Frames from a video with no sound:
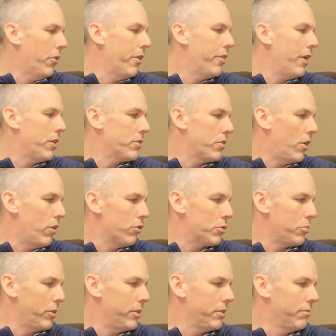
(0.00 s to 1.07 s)

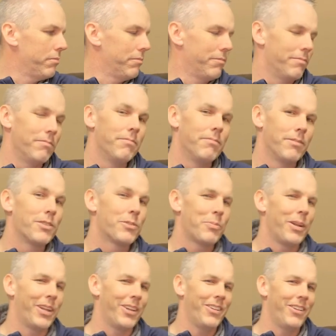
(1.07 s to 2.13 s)
$30,000, please. It's
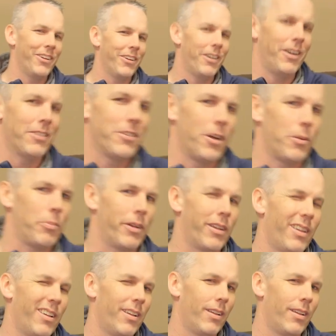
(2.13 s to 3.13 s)
been a good year at Hot Topic.